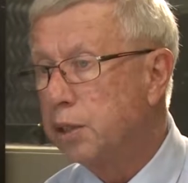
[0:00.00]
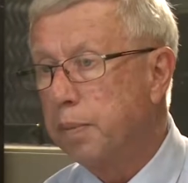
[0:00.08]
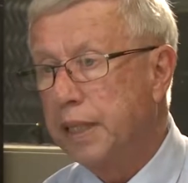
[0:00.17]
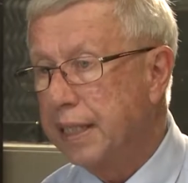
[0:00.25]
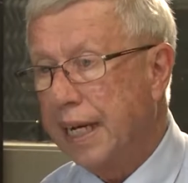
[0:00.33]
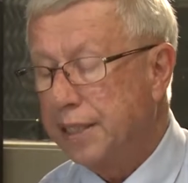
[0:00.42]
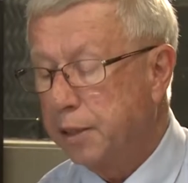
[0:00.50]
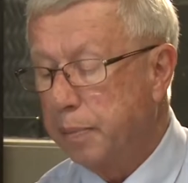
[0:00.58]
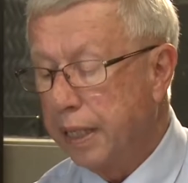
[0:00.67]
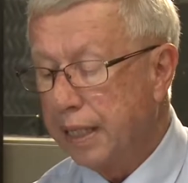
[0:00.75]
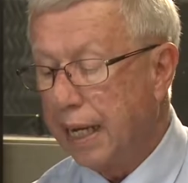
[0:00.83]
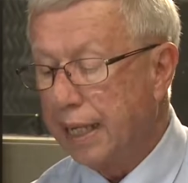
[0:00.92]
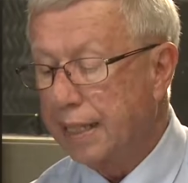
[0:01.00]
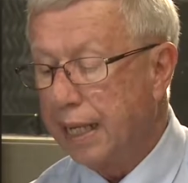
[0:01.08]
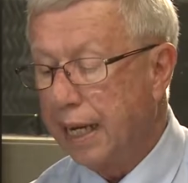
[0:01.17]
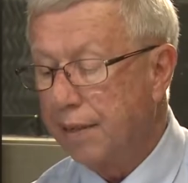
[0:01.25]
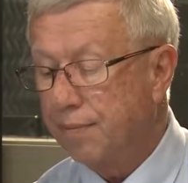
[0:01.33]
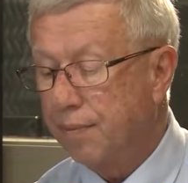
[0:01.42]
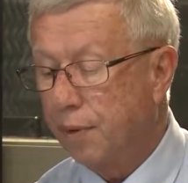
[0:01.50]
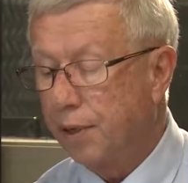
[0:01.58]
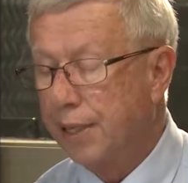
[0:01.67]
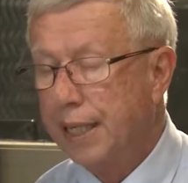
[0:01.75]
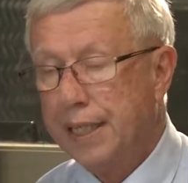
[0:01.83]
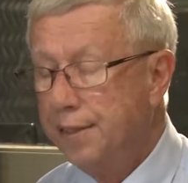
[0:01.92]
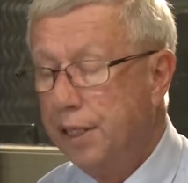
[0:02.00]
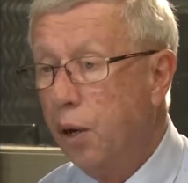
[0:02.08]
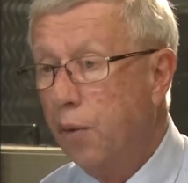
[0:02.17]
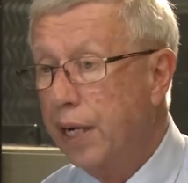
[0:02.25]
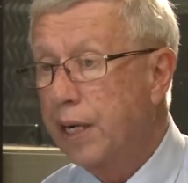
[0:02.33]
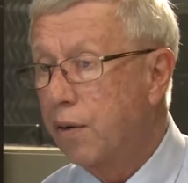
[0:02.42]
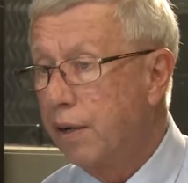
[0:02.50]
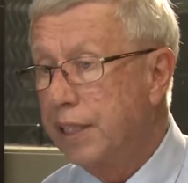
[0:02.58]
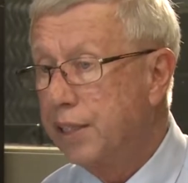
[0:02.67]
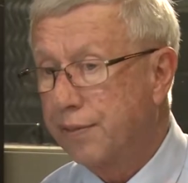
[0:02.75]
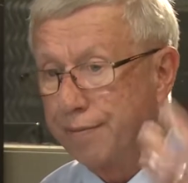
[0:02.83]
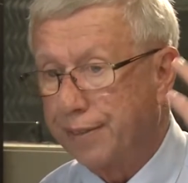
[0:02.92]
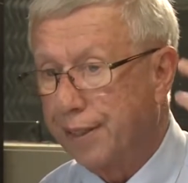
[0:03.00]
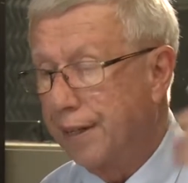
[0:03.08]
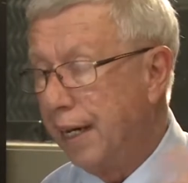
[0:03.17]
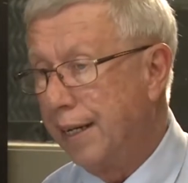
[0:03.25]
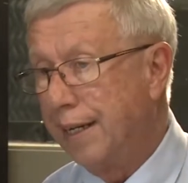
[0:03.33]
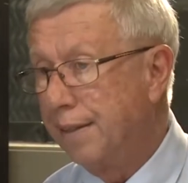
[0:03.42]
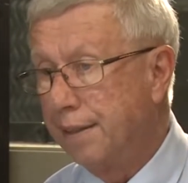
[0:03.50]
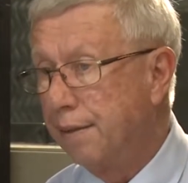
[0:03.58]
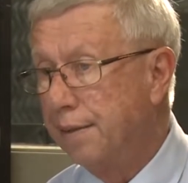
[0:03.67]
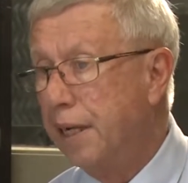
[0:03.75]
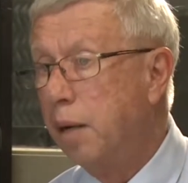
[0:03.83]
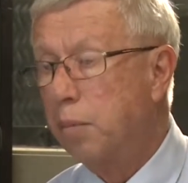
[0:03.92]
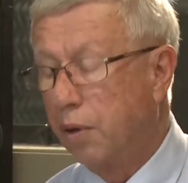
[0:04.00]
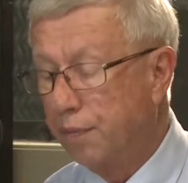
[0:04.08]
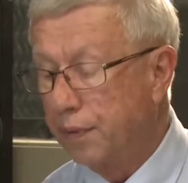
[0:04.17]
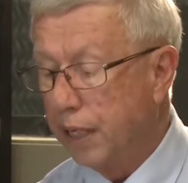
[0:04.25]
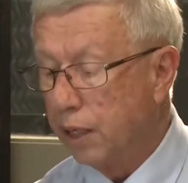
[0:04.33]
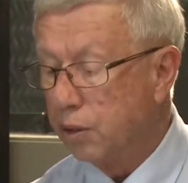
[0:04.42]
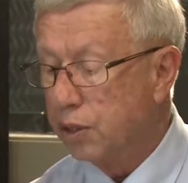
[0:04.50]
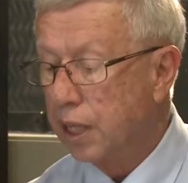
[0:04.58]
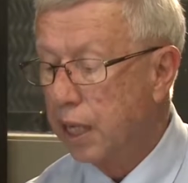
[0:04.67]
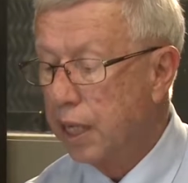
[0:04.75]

but that's been like that for no increase for I don't know a number of years,